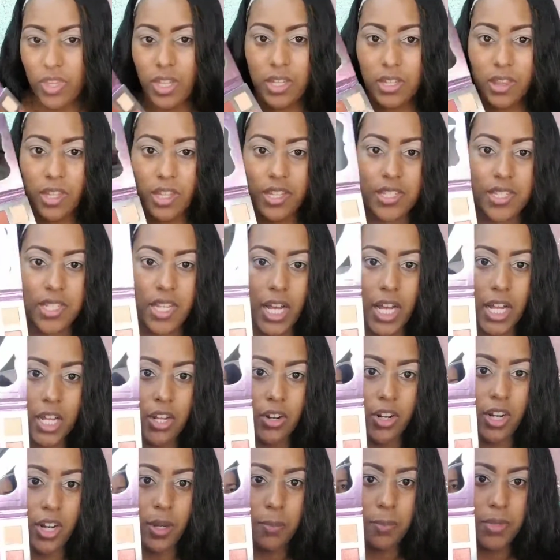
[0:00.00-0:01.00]
this
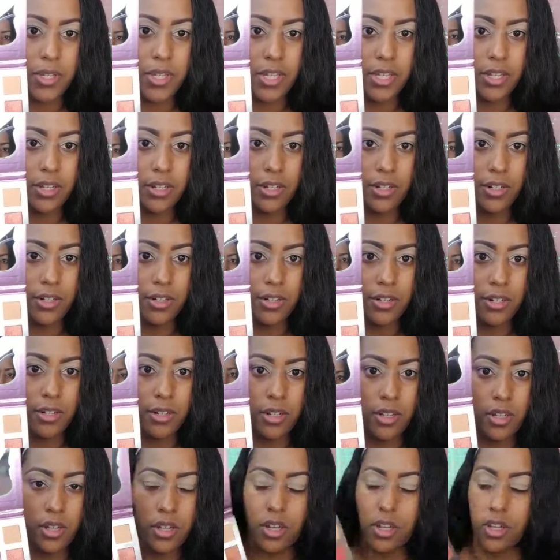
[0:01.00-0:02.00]
color up here
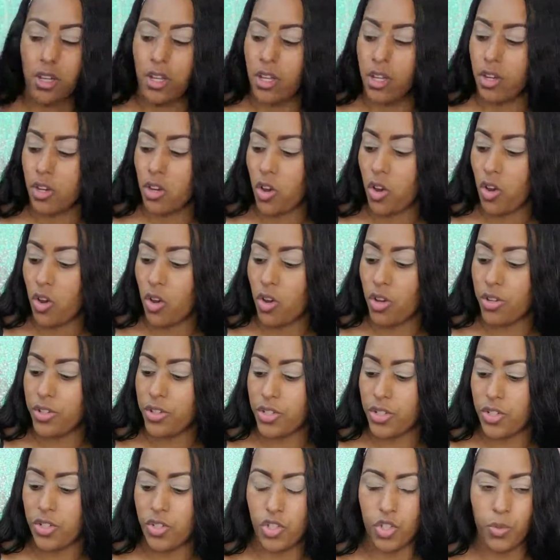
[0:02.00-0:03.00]

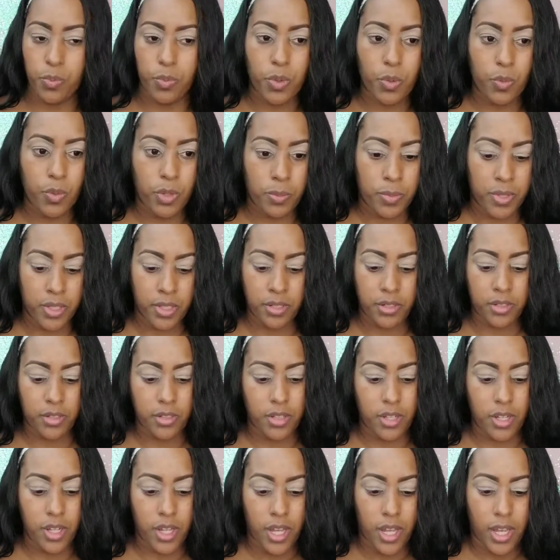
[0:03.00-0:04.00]
called Superwoman.
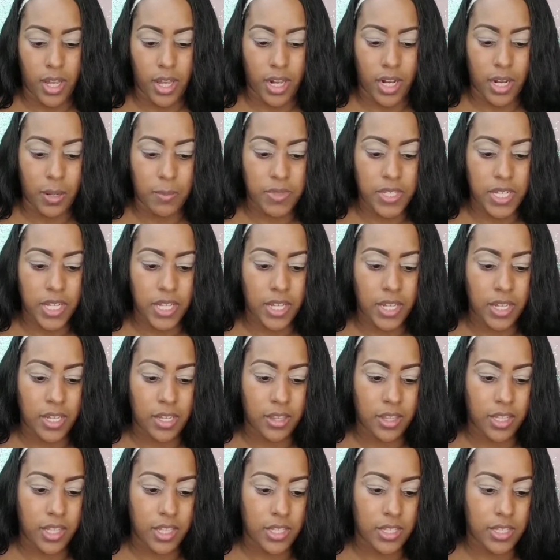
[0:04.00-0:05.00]
And I'm
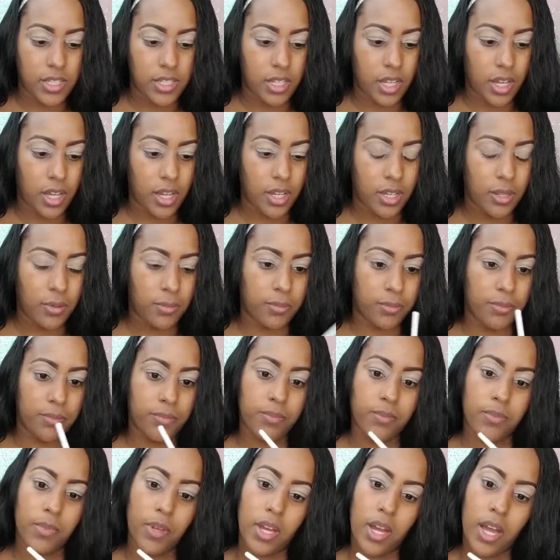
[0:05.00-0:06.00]
taking this
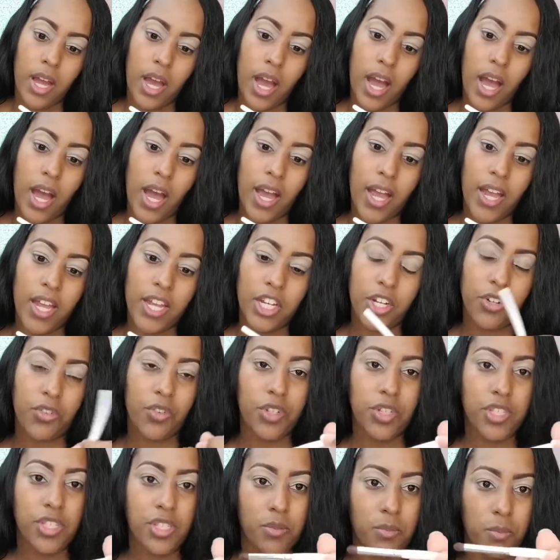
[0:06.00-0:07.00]
eye
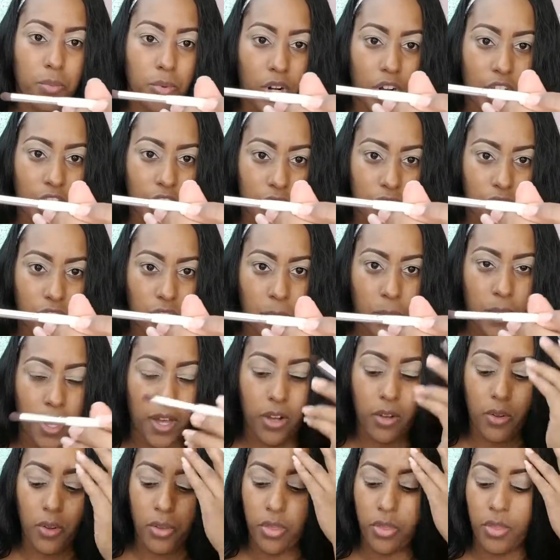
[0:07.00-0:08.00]
crease brush from
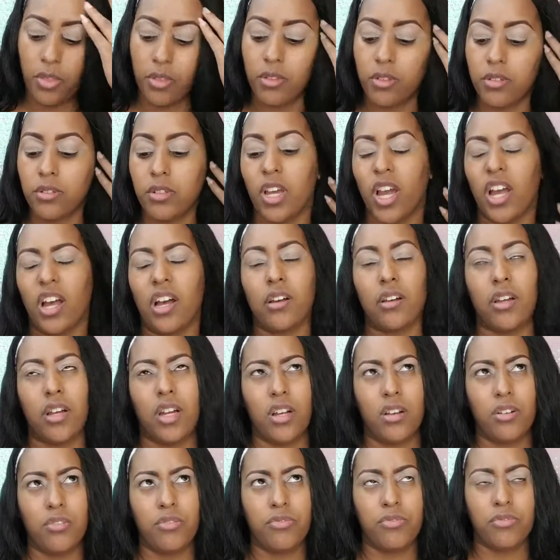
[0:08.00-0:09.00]

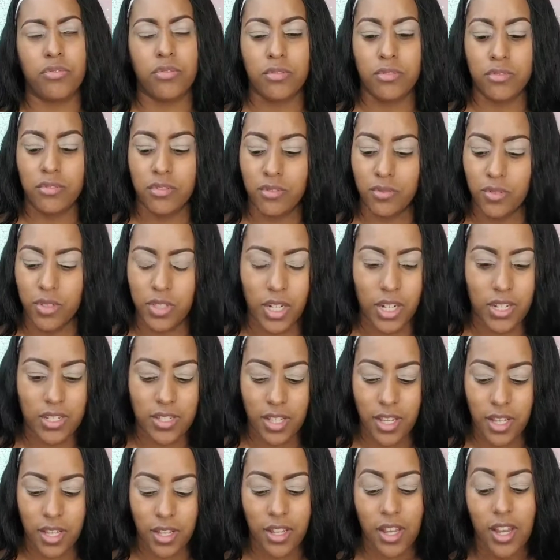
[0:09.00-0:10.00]
e.l.f. What did I
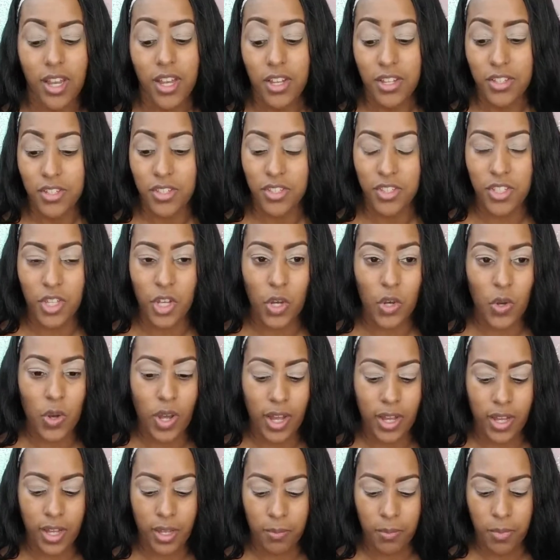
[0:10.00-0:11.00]
say? So
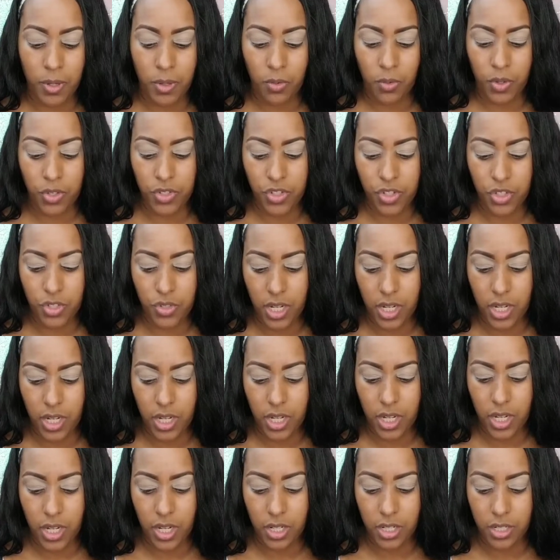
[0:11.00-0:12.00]
I'm going to use
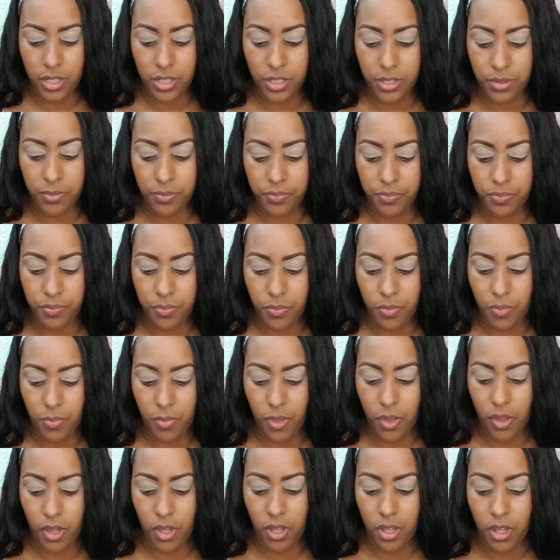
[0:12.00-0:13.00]
that color,
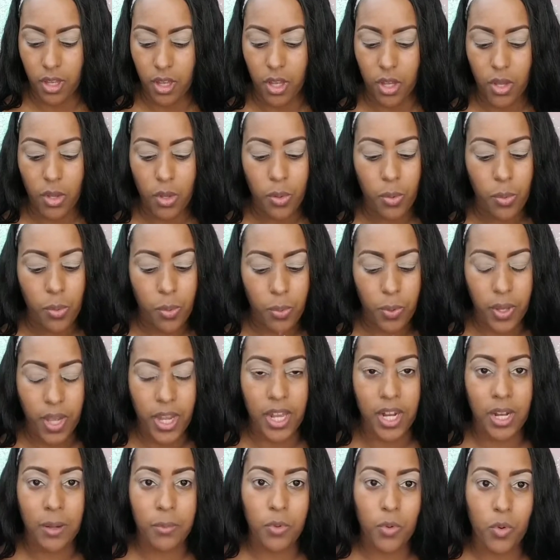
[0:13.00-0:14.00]

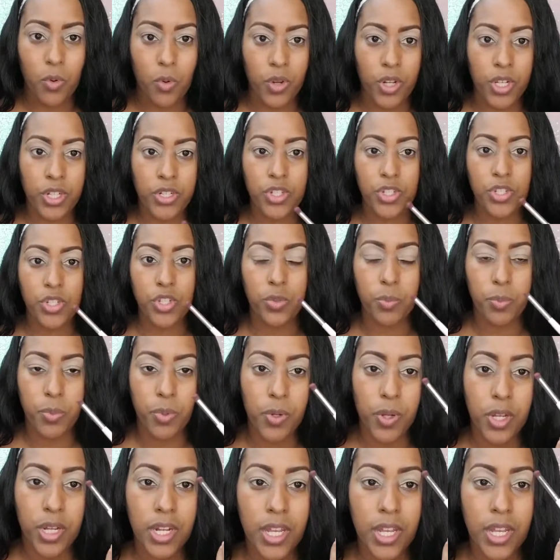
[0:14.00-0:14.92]
and I'm going to put